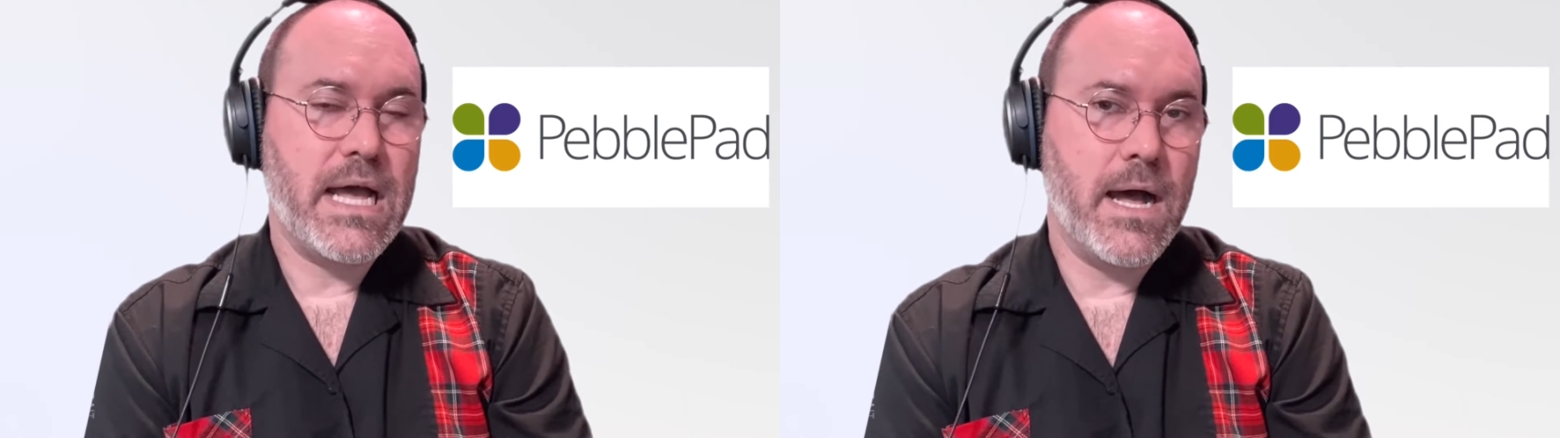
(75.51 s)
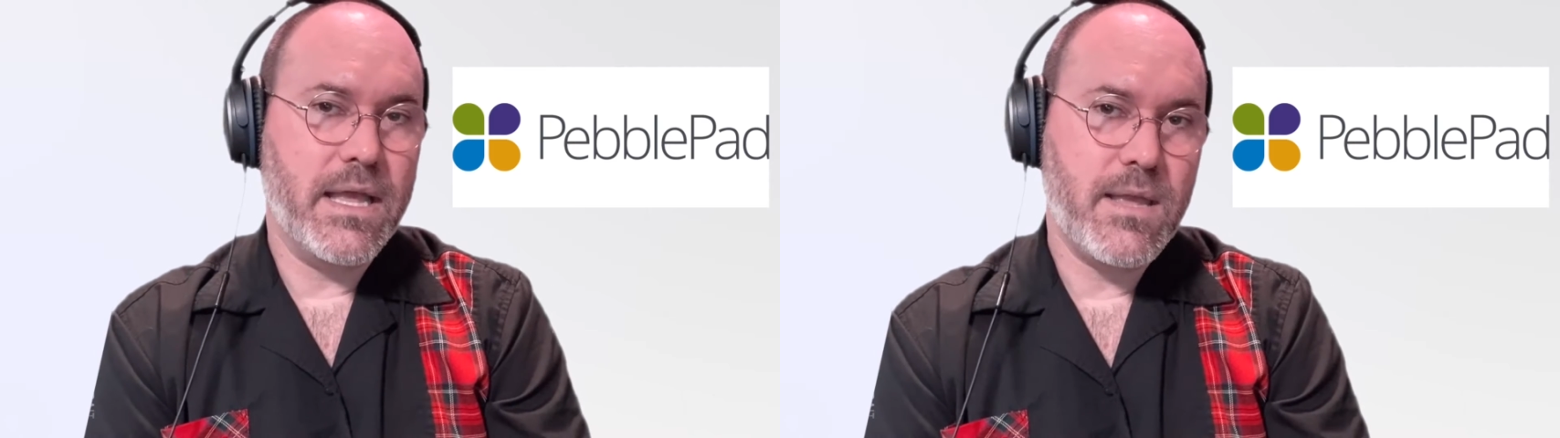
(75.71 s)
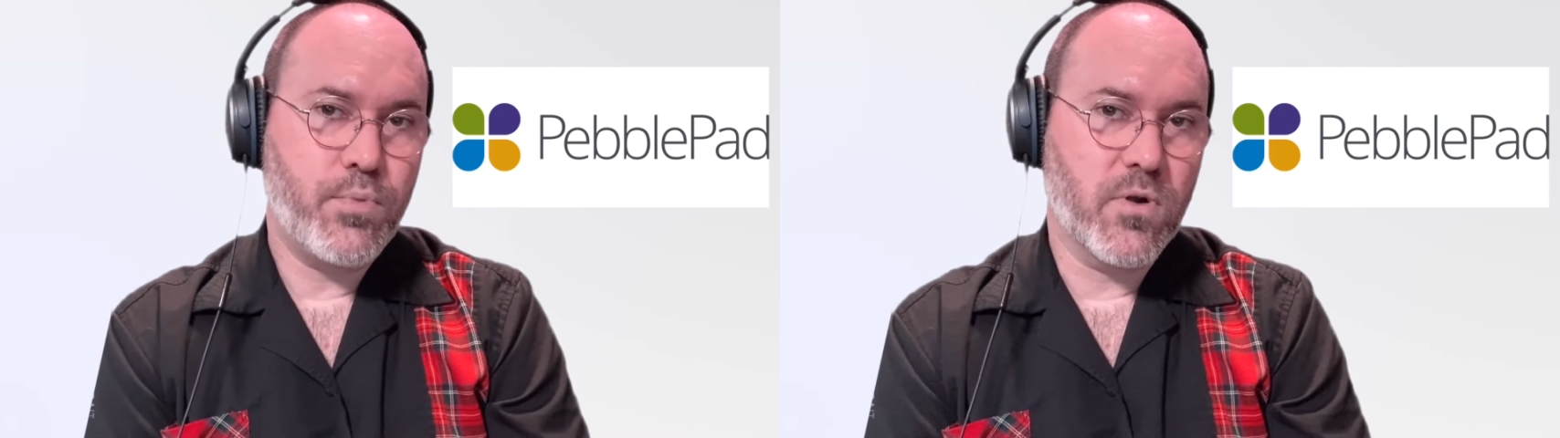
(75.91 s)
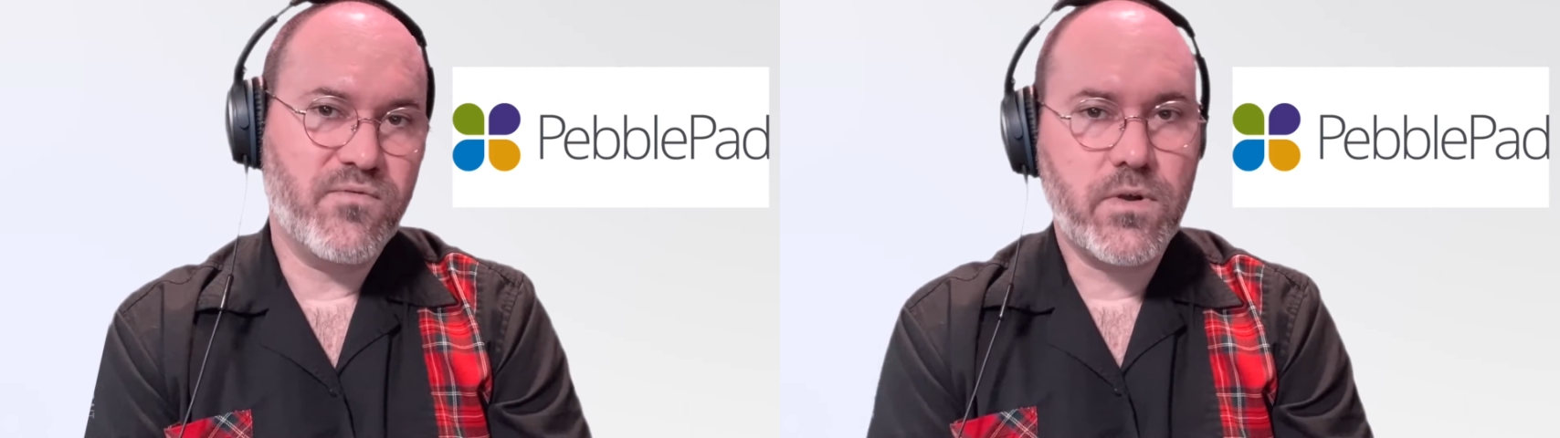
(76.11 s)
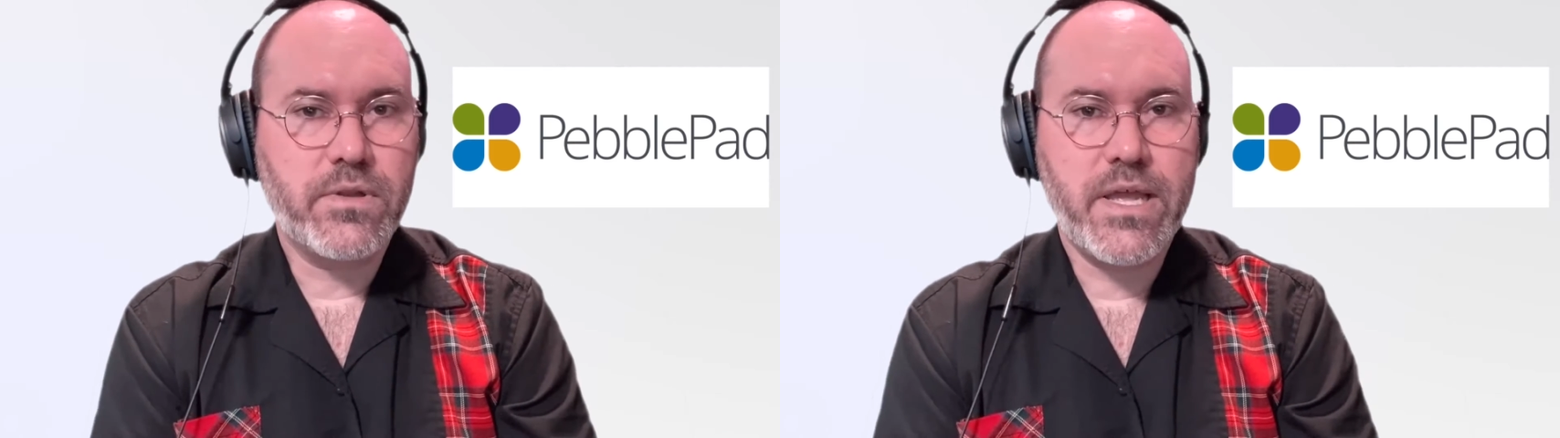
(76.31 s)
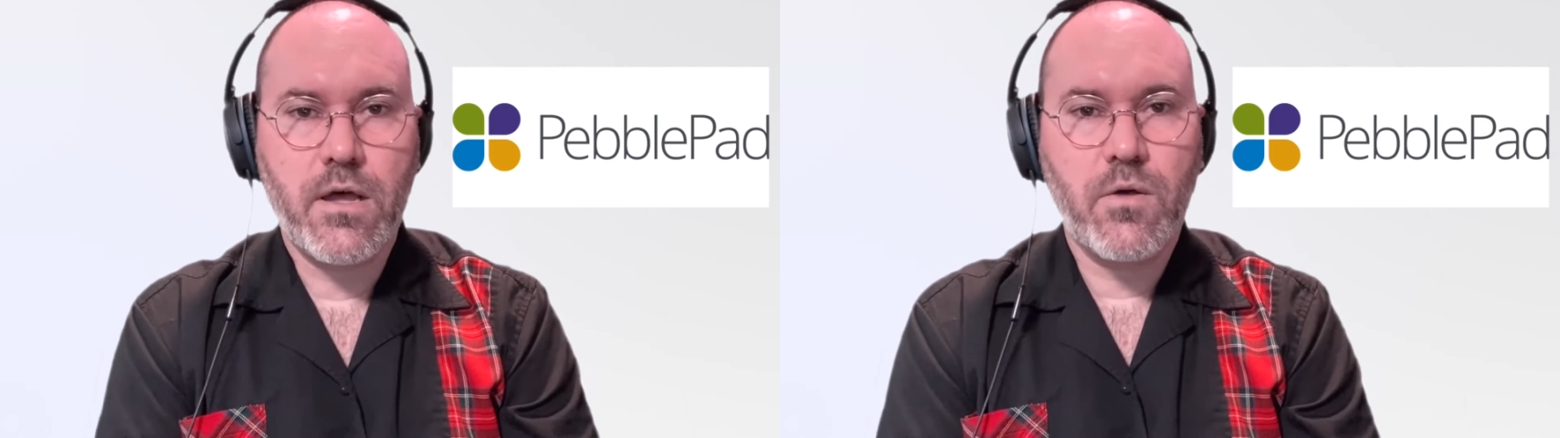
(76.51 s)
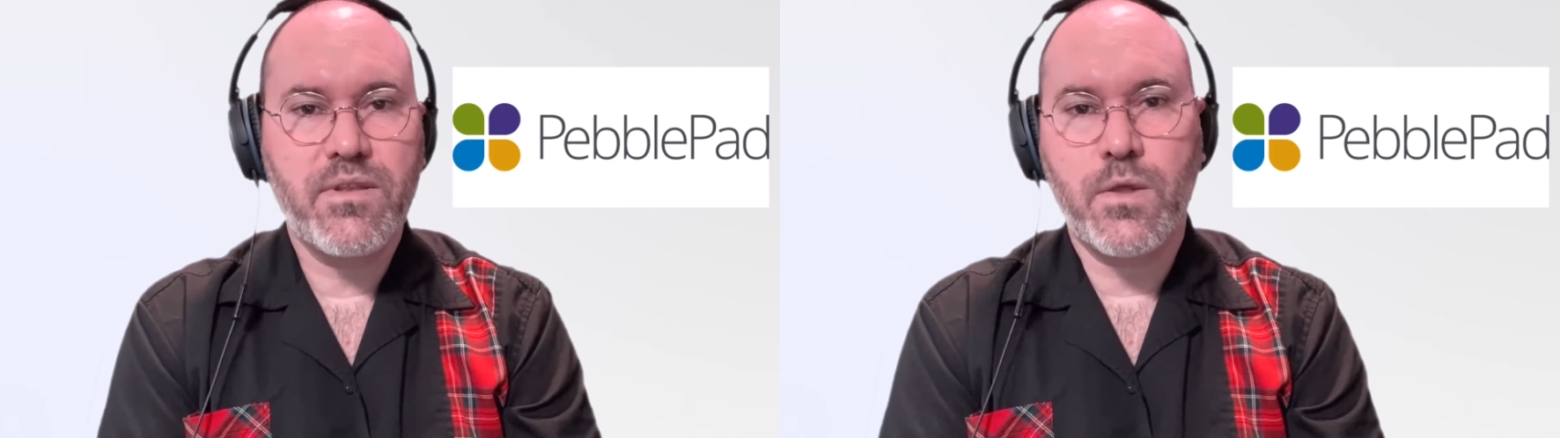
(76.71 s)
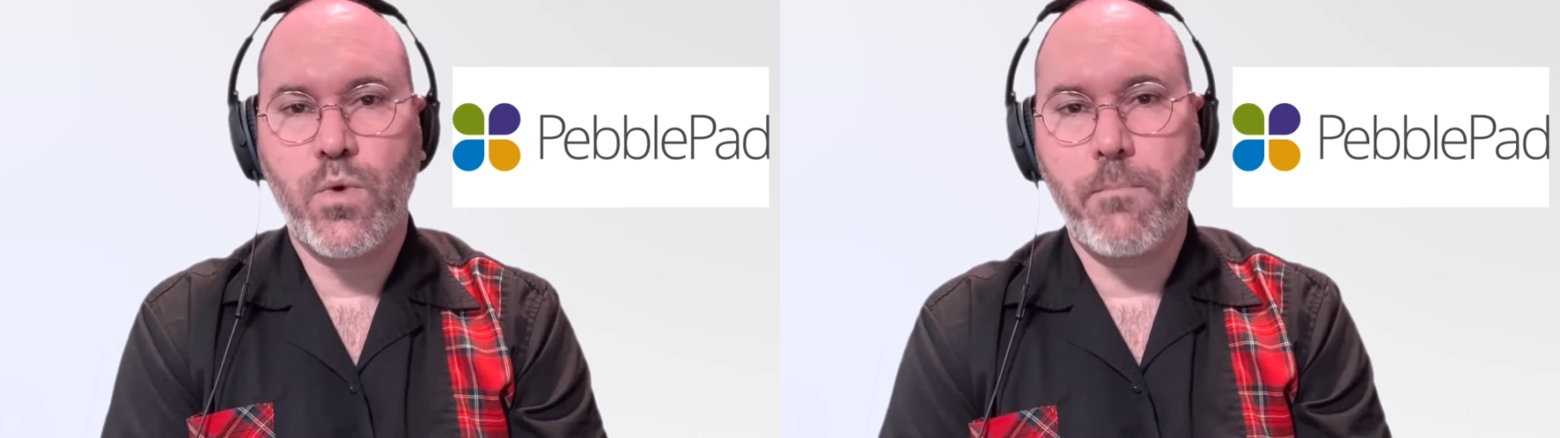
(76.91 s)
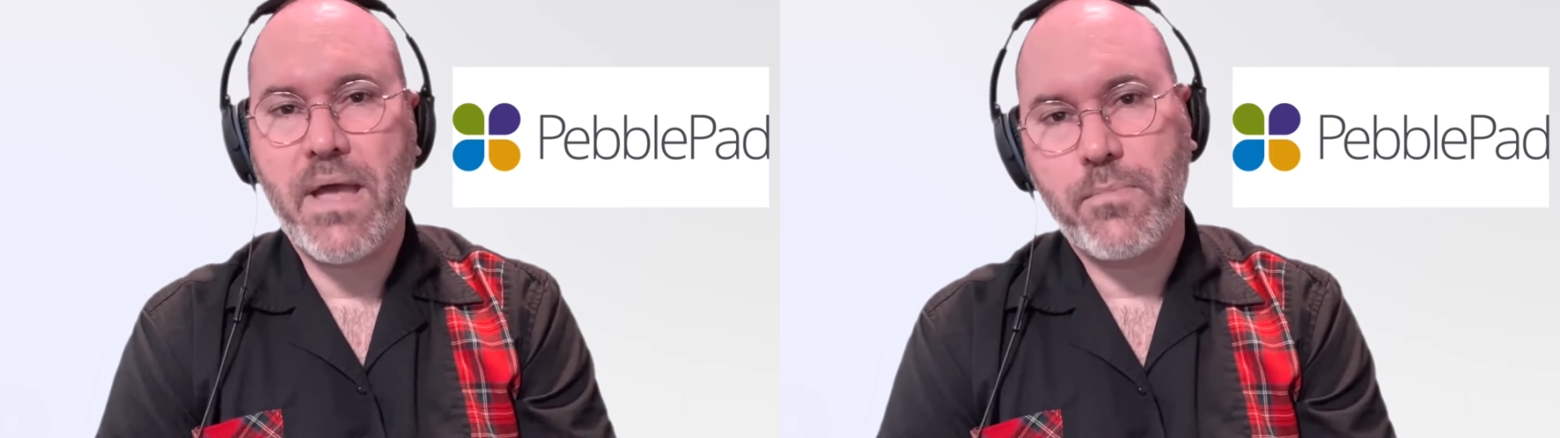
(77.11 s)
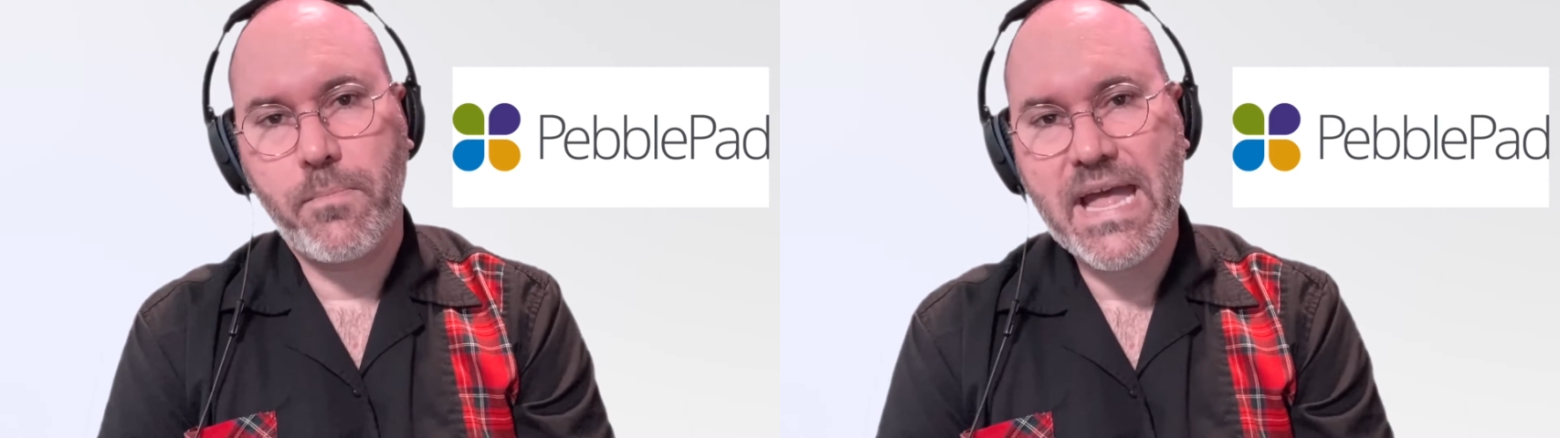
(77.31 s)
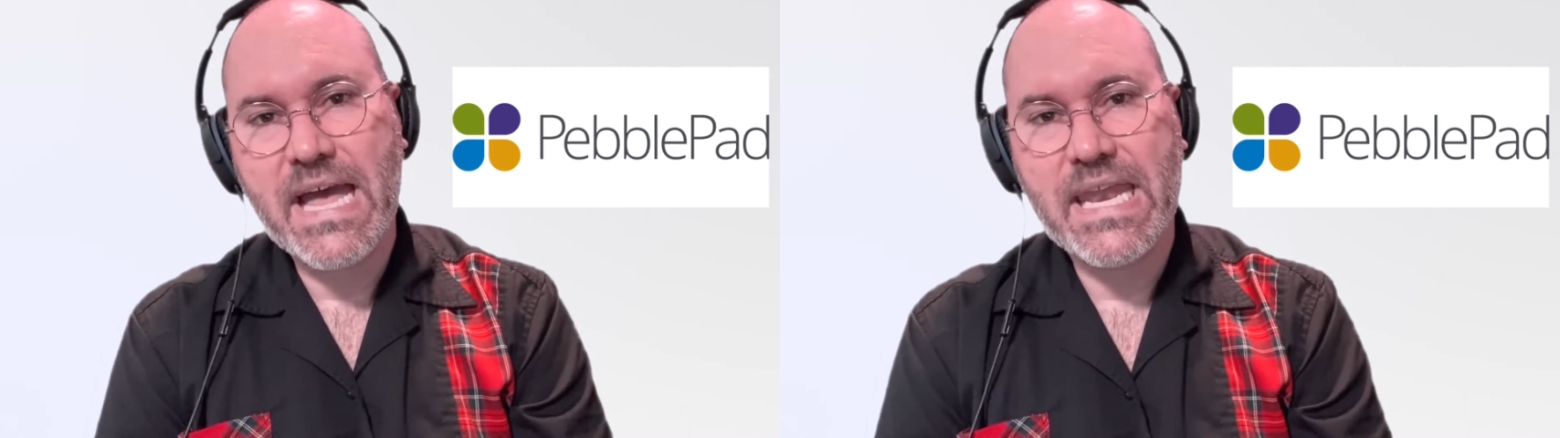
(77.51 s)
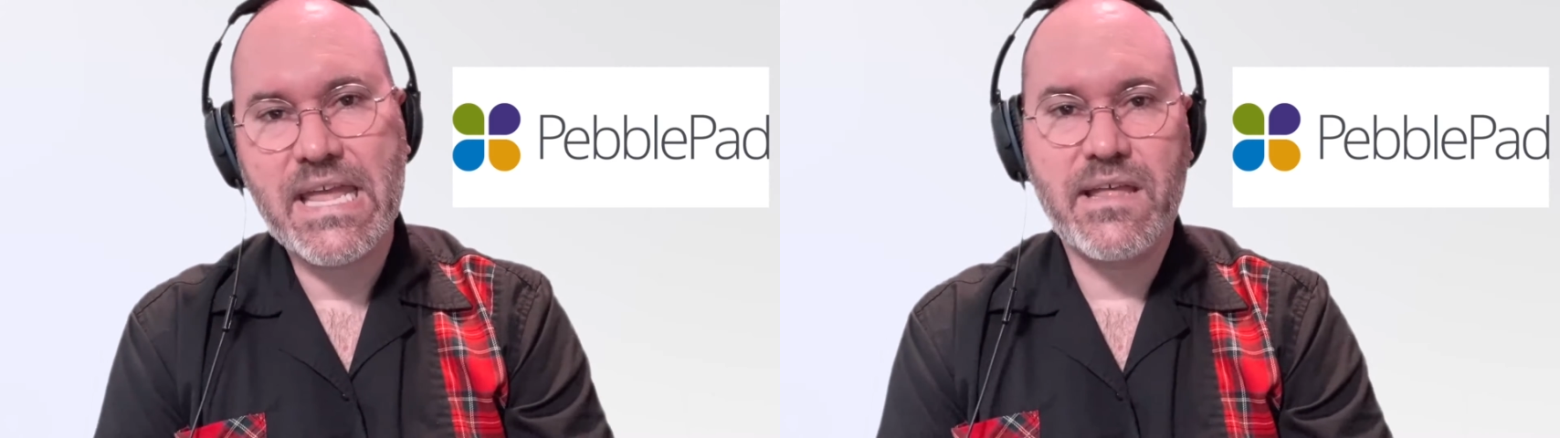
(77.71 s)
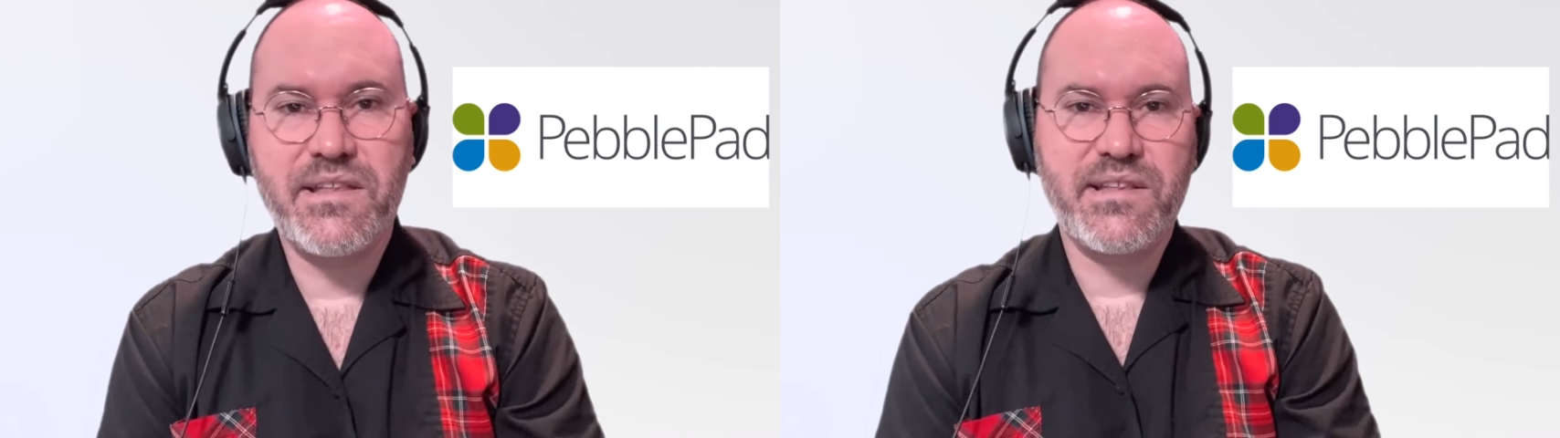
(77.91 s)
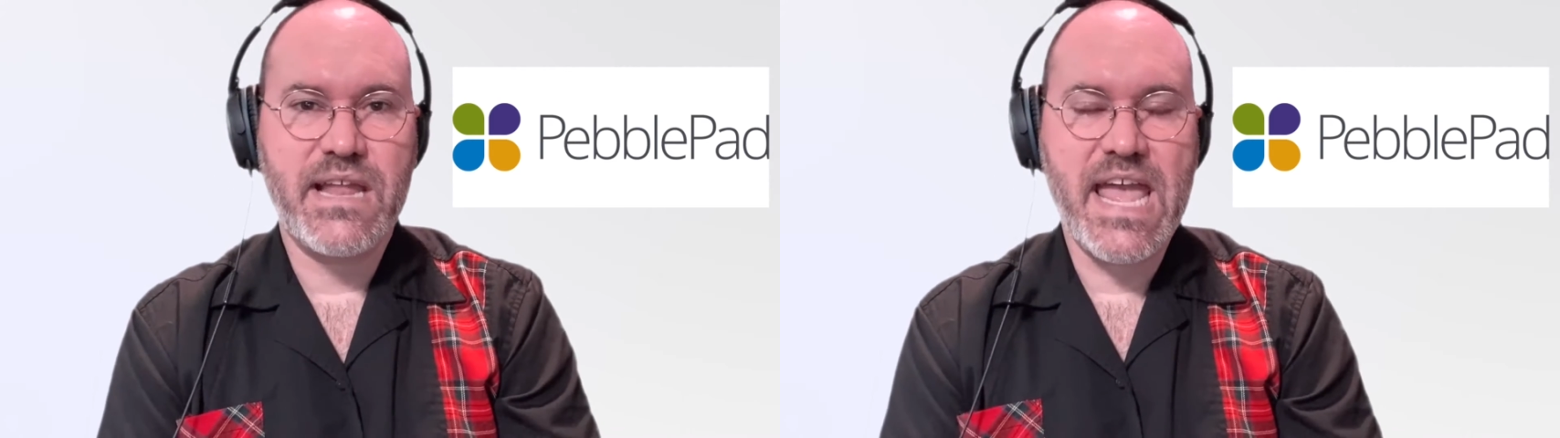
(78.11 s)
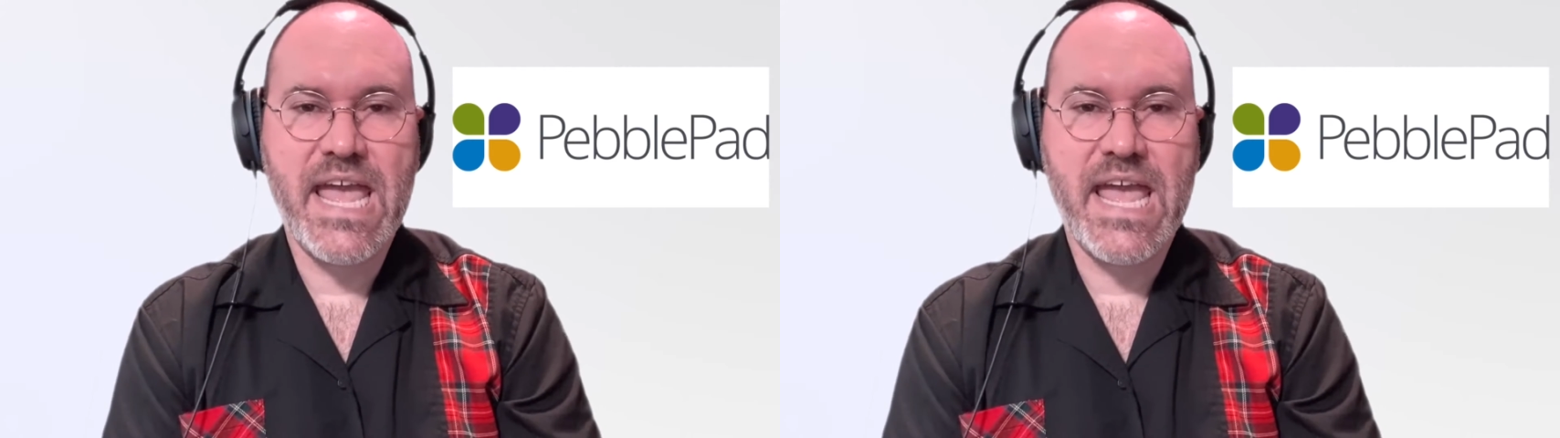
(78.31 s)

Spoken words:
ePortfolios and what PebblePad is,